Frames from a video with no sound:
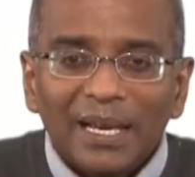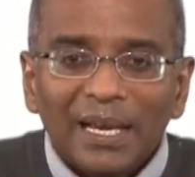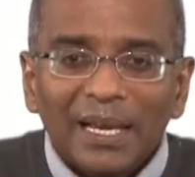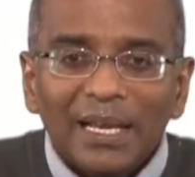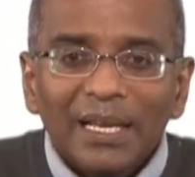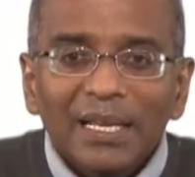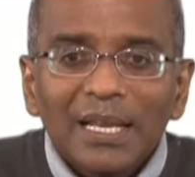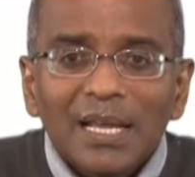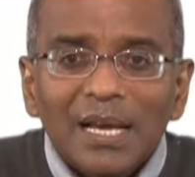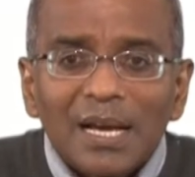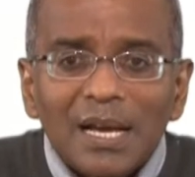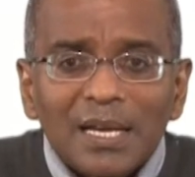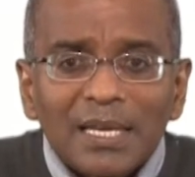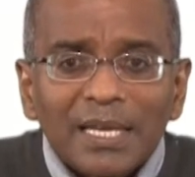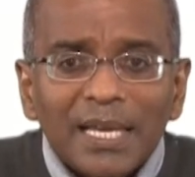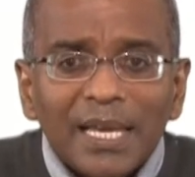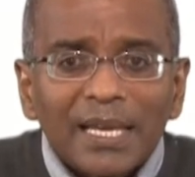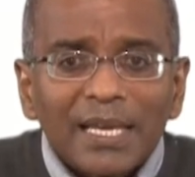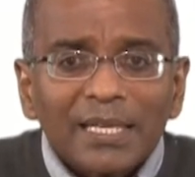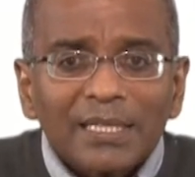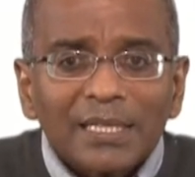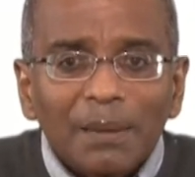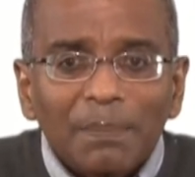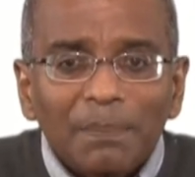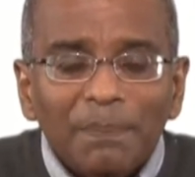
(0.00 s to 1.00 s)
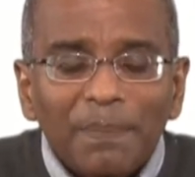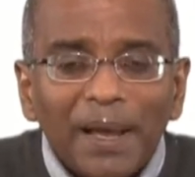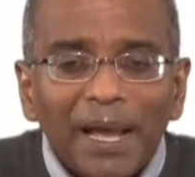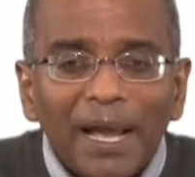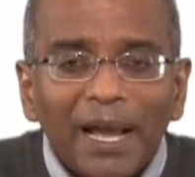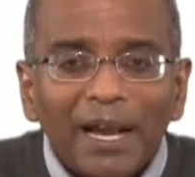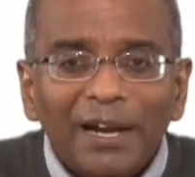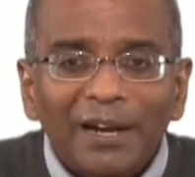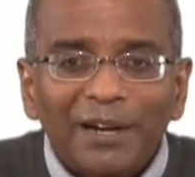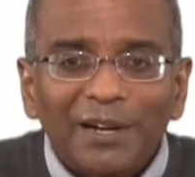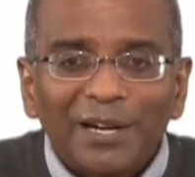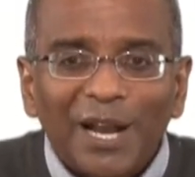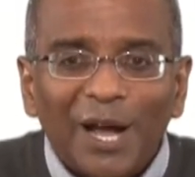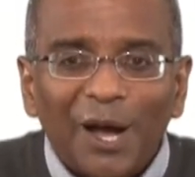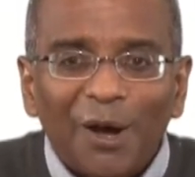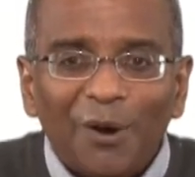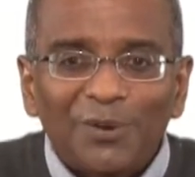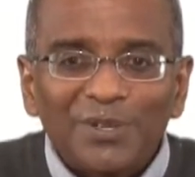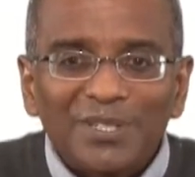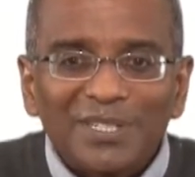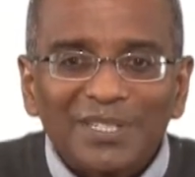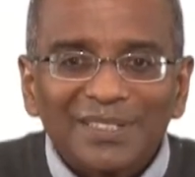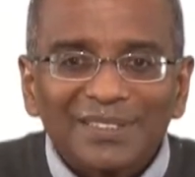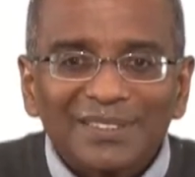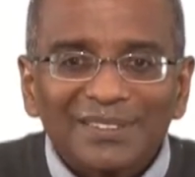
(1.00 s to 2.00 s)
Lurking in the
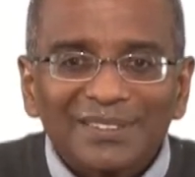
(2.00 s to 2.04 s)
background,